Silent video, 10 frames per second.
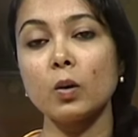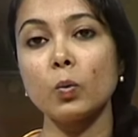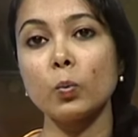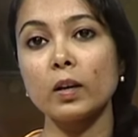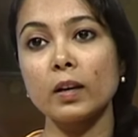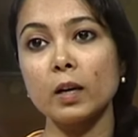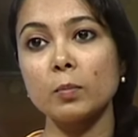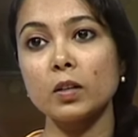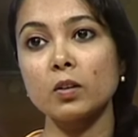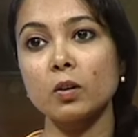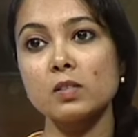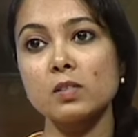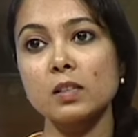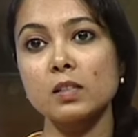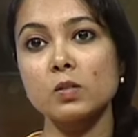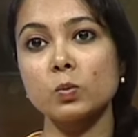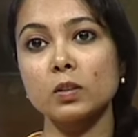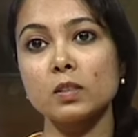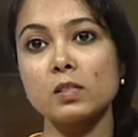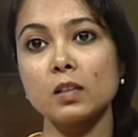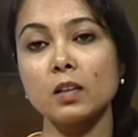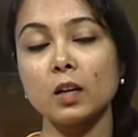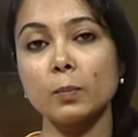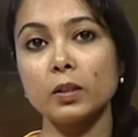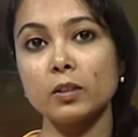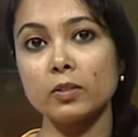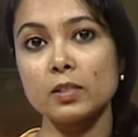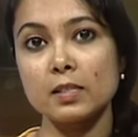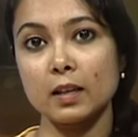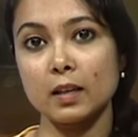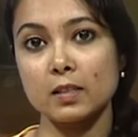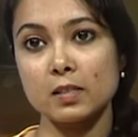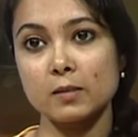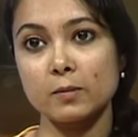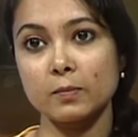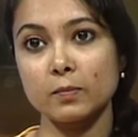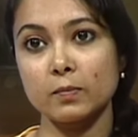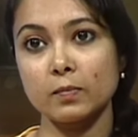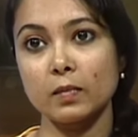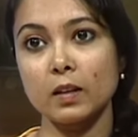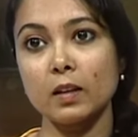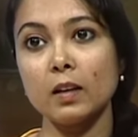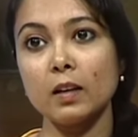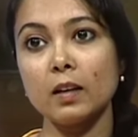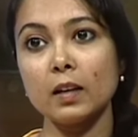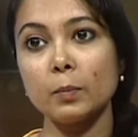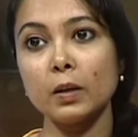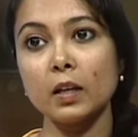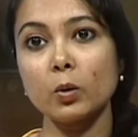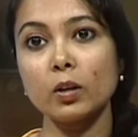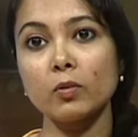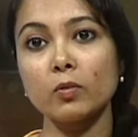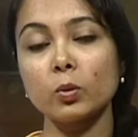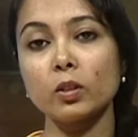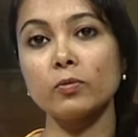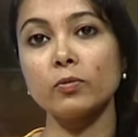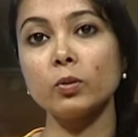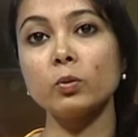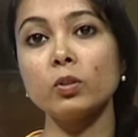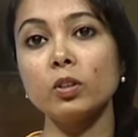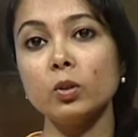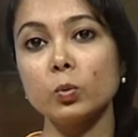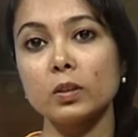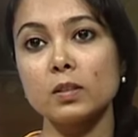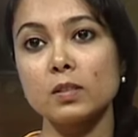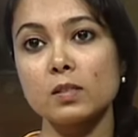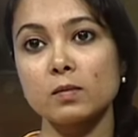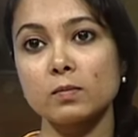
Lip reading: We came across these words in our previous class. Let me now give you a few new words.